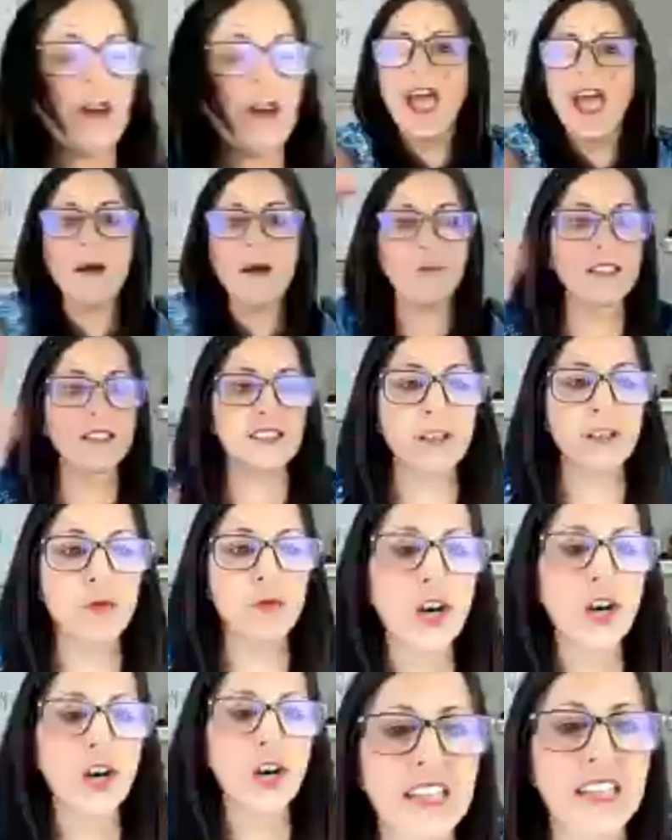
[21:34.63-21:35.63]
embassy
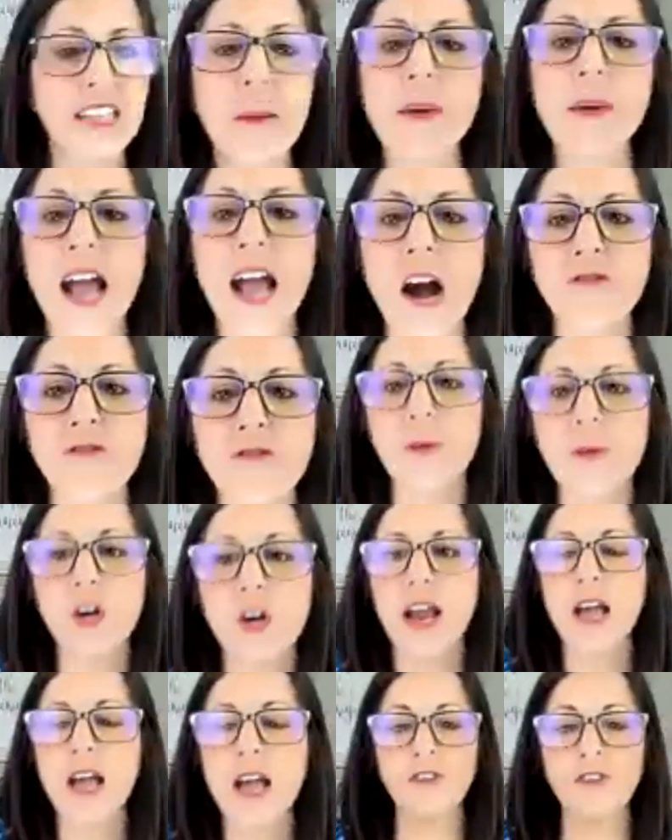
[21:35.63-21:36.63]
word coming out from her
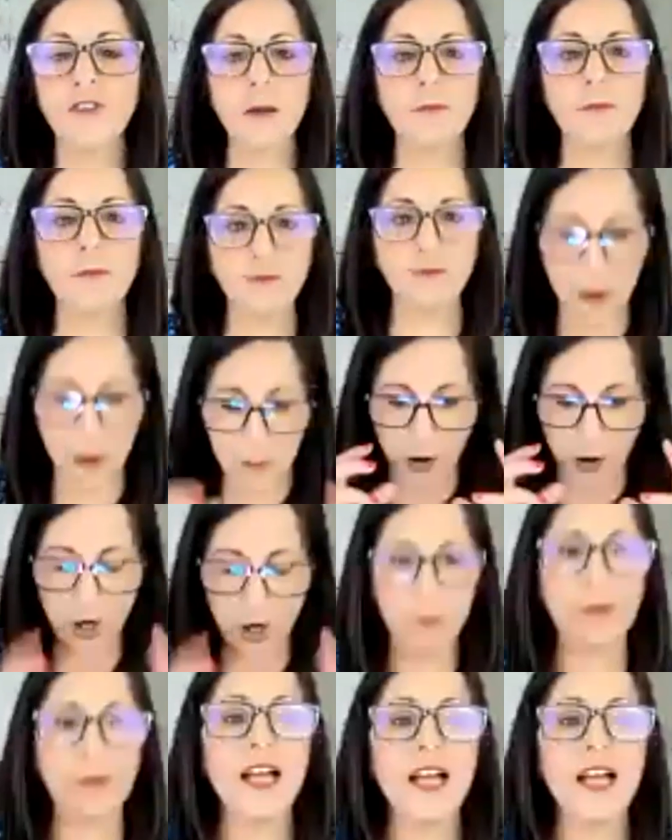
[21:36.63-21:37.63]
from from her
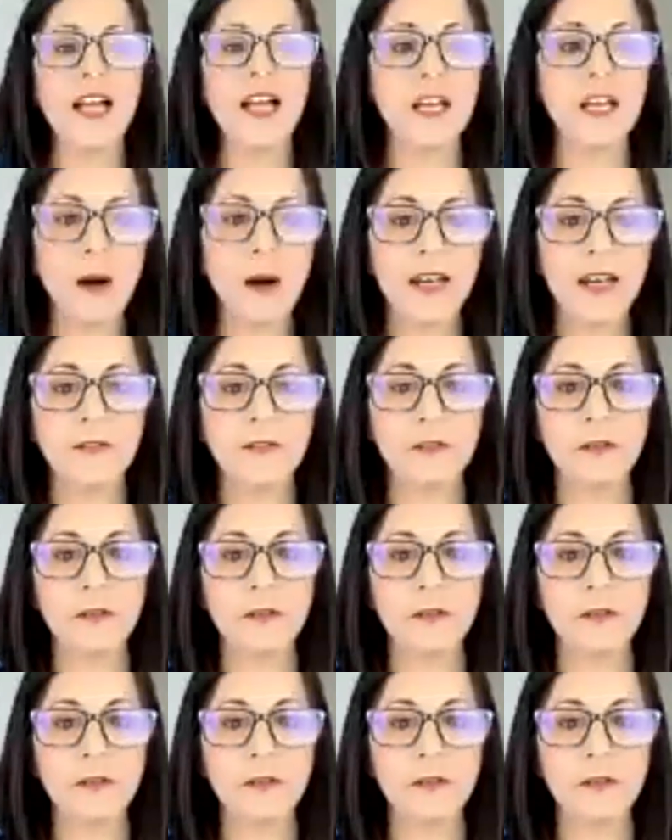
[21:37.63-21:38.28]
place. Come on.